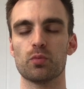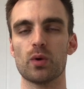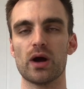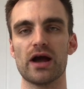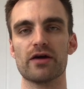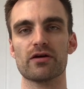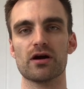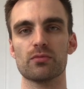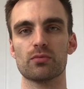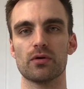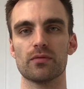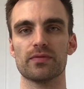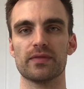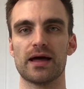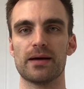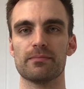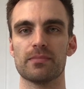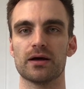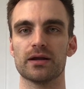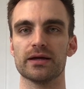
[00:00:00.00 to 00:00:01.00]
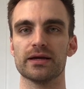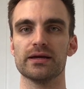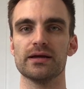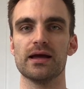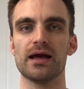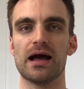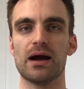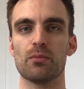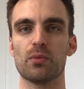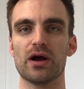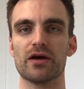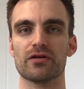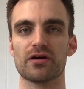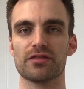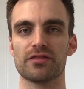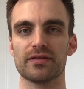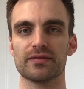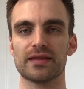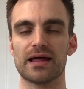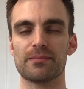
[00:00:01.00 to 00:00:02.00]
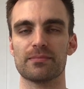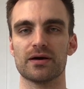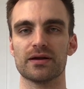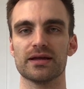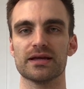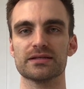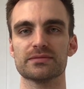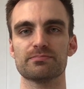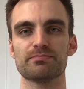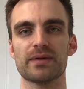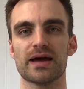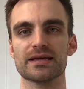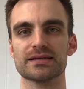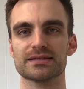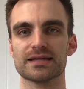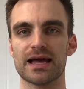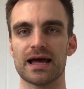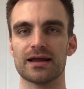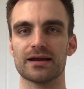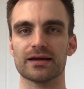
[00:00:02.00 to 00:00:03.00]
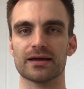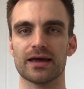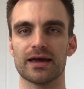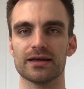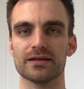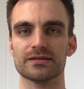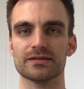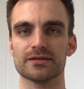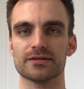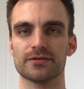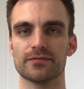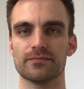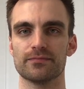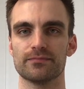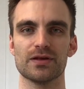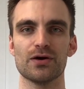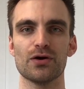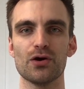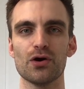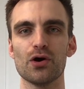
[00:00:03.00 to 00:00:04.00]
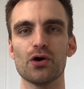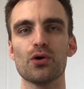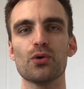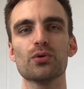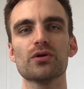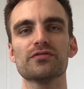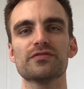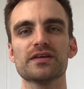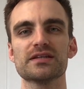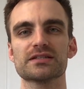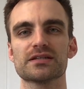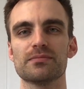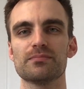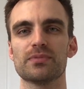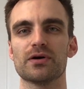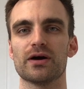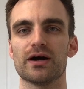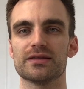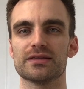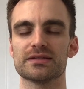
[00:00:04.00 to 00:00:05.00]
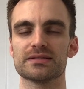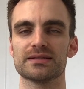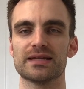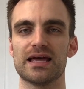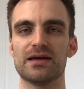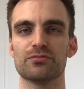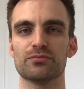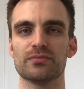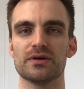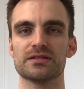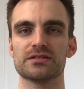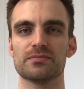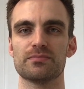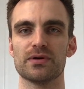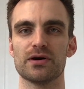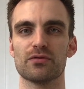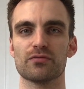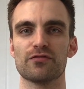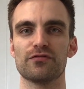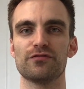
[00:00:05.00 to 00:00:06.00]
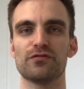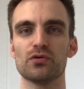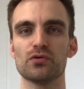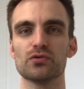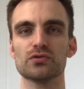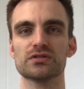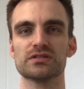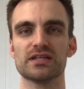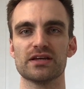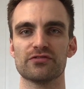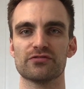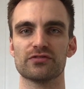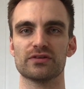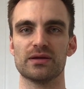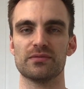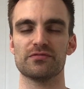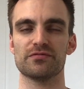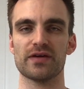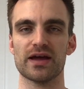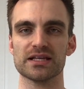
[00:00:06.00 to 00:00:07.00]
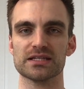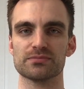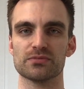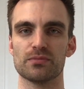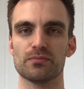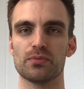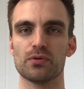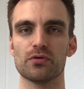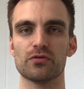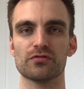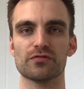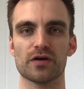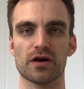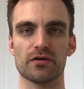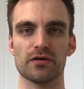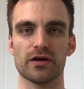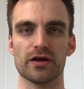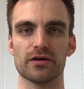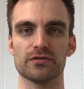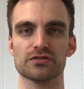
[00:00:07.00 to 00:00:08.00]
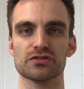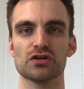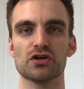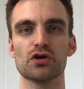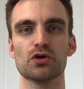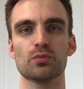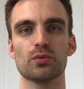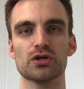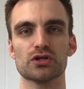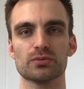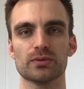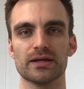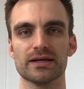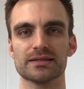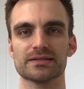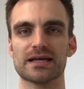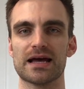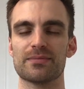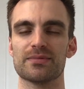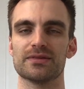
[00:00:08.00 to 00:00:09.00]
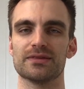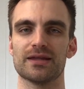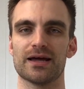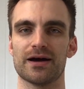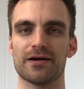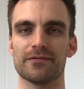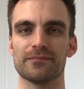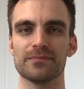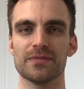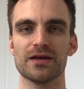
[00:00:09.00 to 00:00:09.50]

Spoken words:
where I want that money and where I think that money is best allocated. All of this combined has enabled me to build 4 different investment portfolios, which we'll examine now.